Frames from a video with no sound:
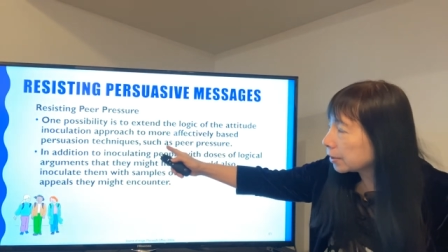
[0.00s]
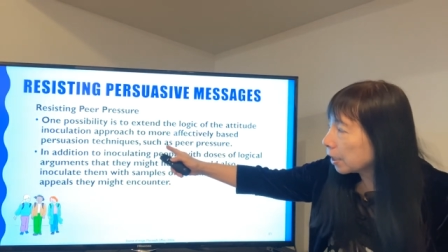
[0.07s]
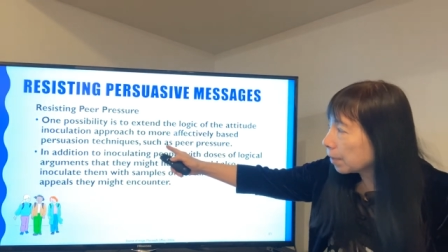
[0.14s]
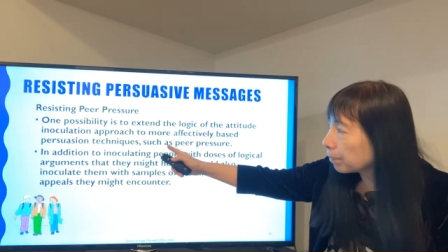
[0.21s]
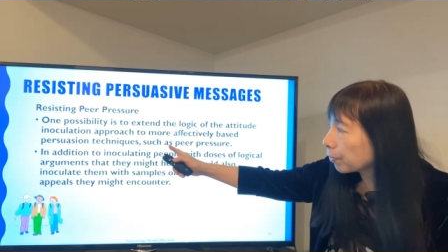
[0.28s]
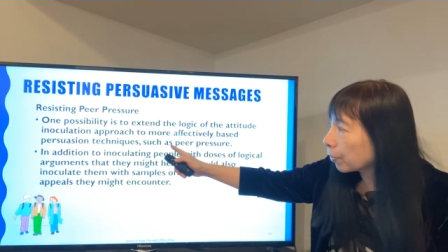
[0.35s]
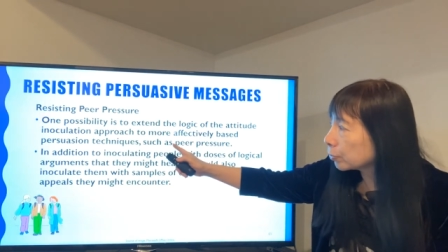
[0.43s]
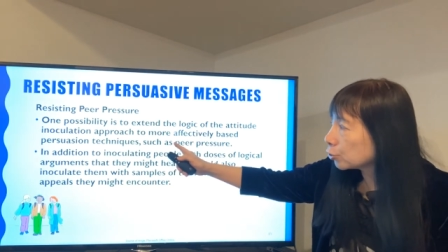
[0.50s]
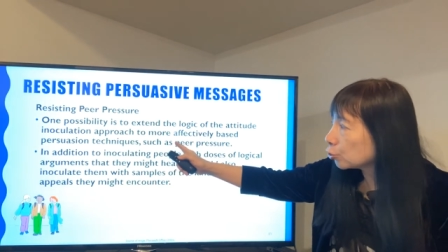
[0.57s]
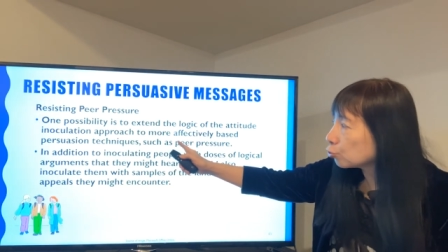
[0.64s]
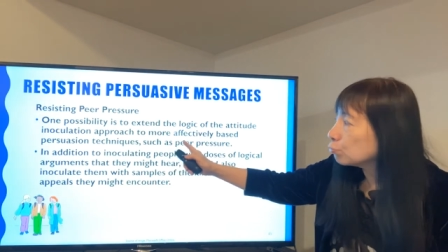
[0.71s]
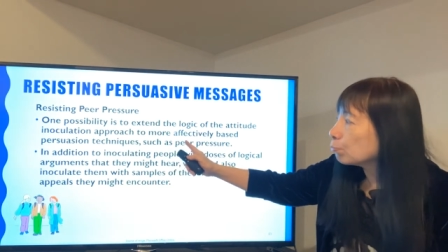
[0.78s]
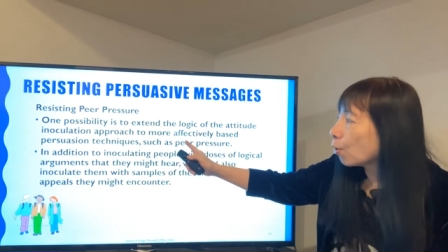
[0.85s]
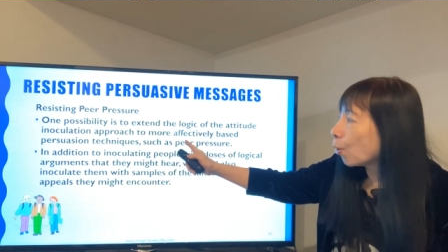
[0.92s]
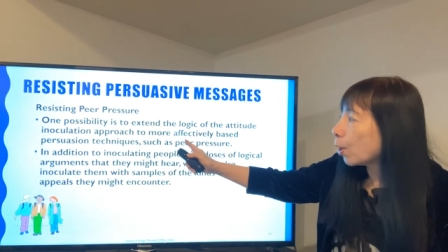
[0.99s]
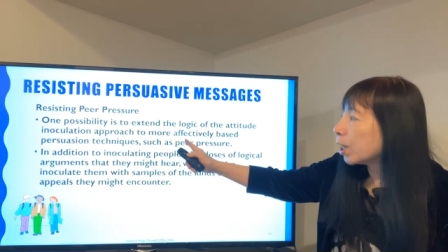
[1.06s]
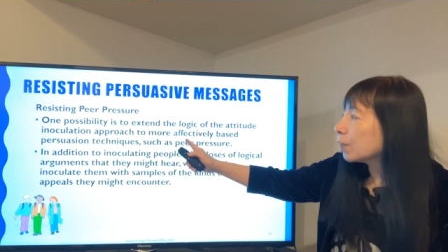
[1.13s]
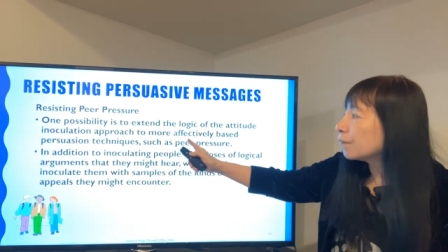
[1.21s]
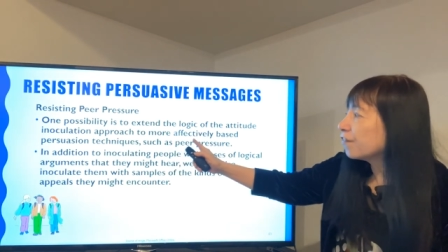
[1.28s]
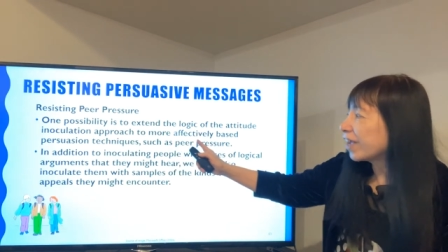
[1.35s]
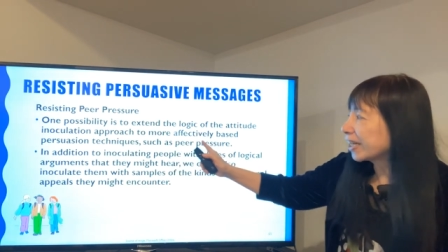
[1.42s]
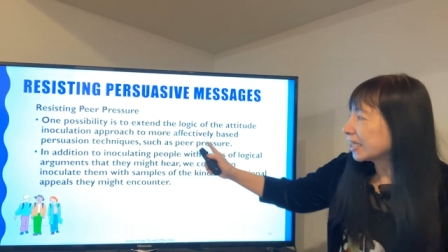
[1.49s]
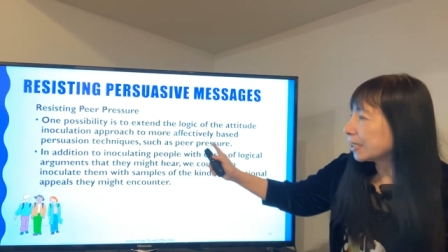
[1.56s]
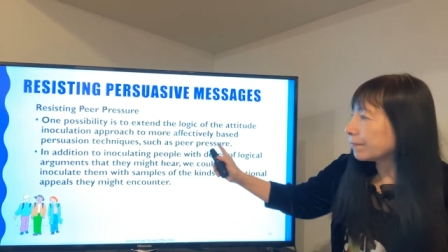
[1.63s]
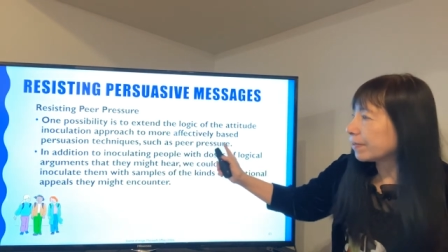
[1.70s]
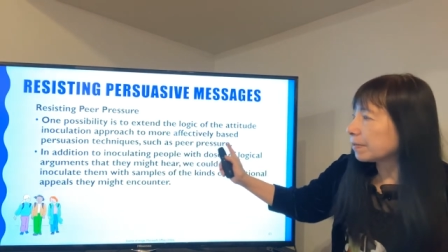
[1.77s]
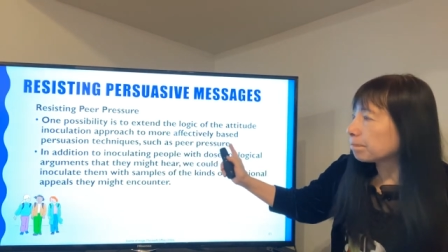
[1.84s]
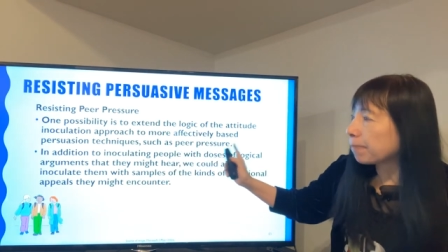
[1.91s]
approach to more
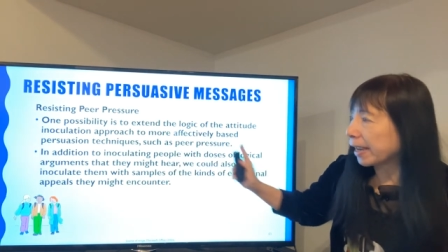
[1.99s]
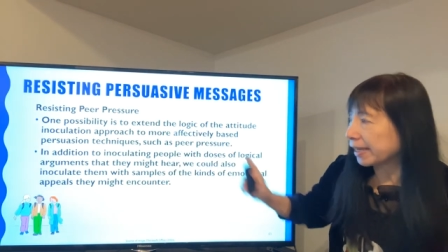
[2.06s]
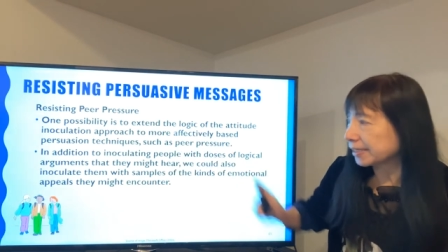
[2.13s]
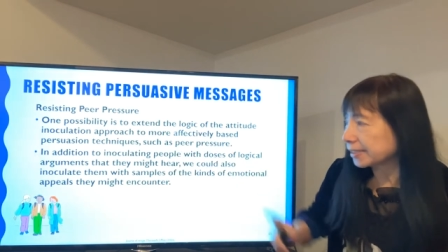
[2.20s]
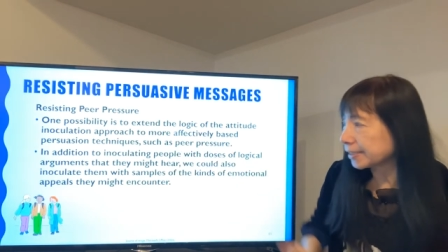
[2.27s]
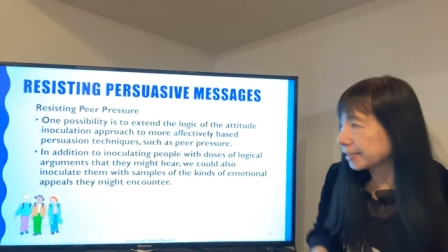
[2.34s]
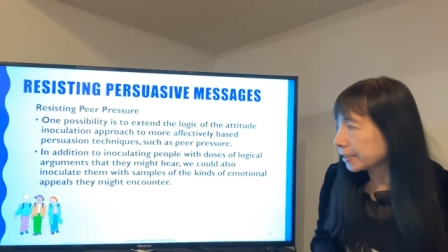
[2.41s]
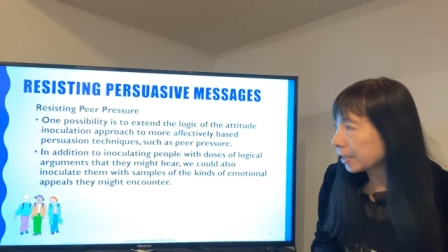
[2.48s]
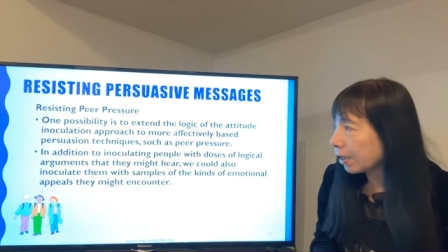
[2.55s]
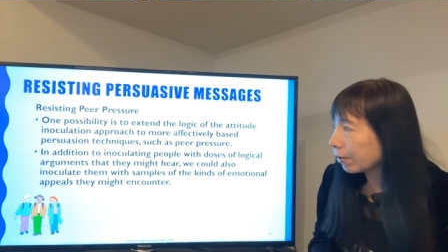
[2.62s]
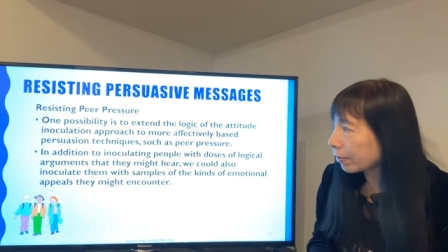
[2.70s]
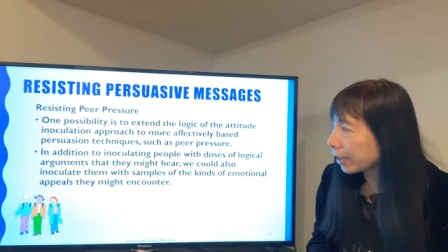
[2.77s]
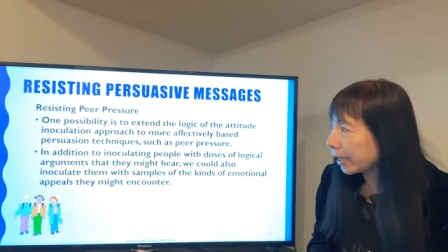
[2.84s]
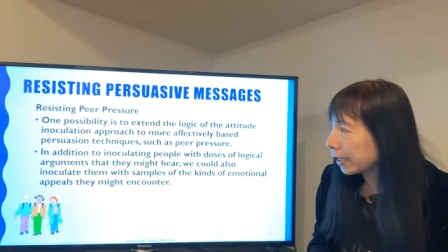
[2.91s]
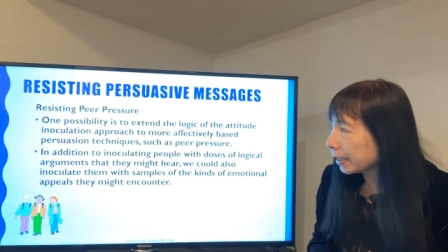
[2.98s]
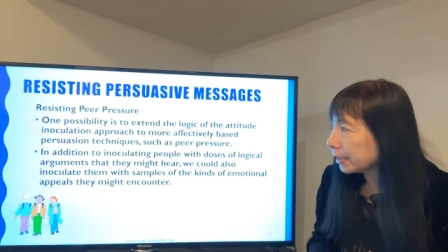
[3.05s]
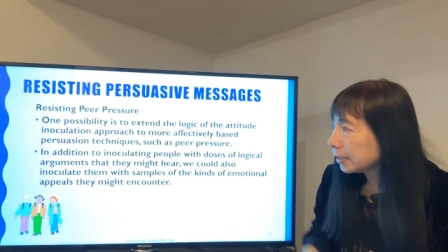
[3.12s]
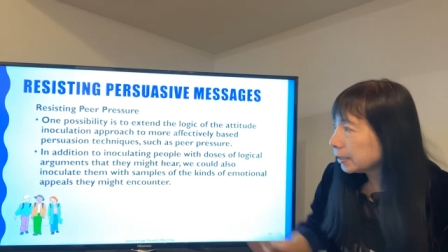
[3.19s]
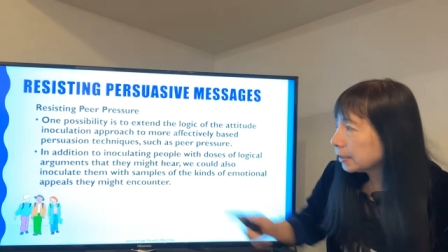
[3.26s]
effectively best, okay?